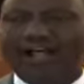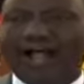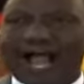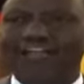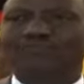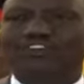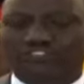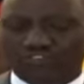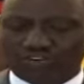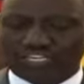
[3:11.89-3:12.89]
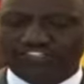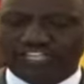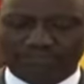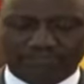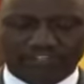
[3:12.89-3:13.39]
I will not only
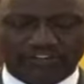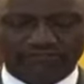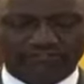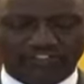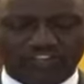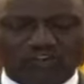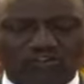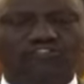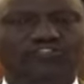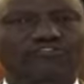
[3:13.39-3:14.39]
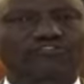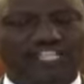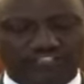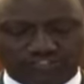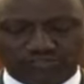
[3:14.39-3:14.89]
champion for the cause of
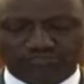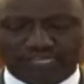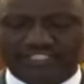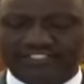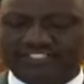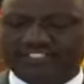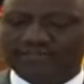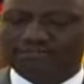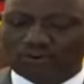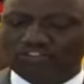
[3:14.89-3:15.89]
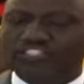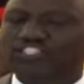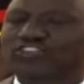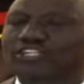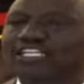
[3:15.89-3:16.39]
issue-based,
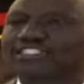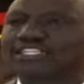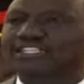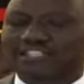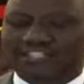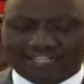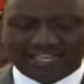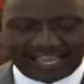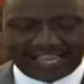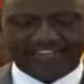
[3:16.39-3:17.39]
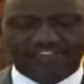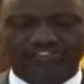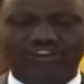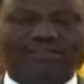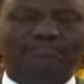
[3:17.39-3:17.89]
policy-oriented, and
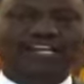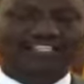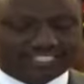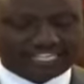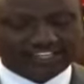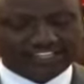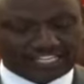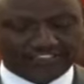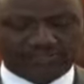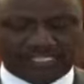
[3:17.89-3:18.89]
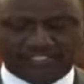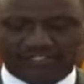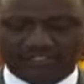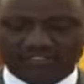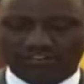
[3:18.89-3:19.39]
tribeless engagement
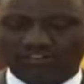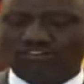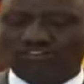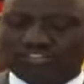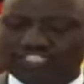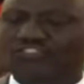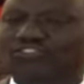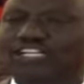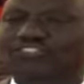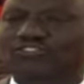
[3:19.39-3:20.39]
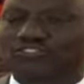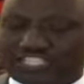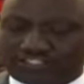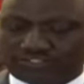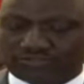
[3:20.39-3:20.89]
on critical national
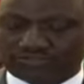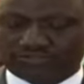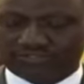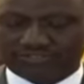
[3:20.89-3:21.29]
issues,